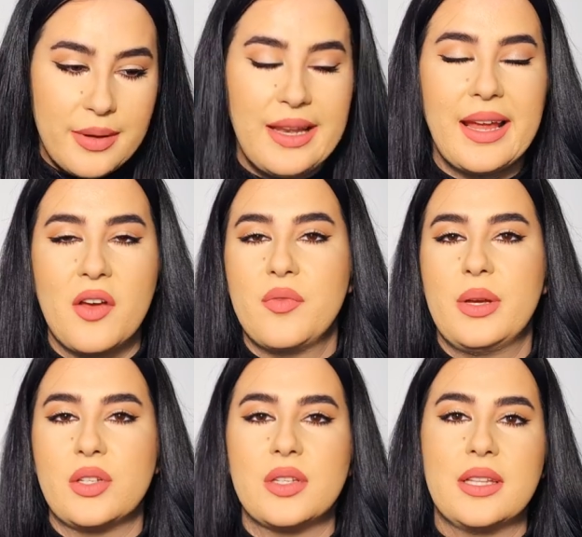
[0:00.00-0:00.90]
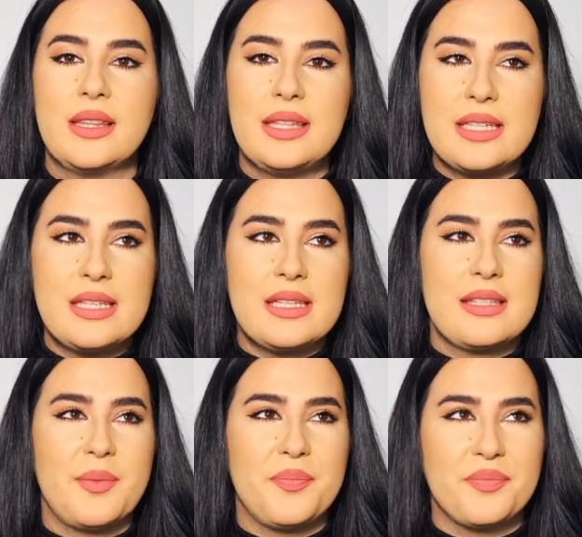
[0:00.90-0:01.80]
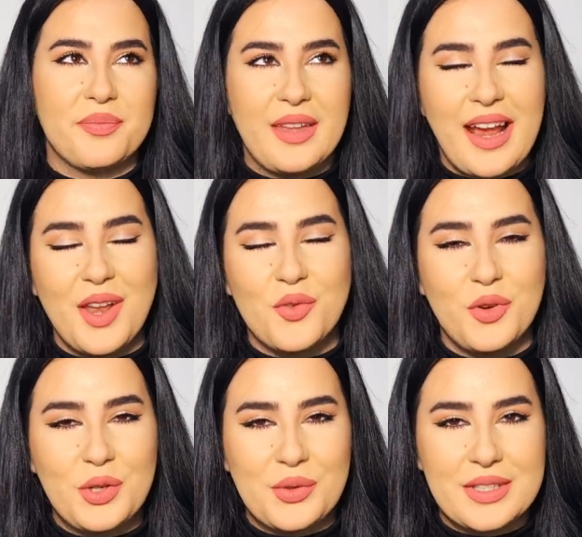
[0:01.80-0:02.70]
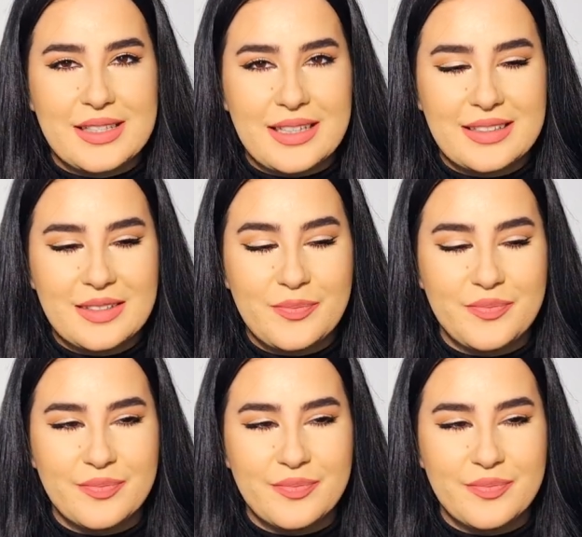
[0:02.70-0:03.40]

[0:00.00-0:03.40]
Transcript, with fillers: But like I've mentioned, this is the kind of fragrance that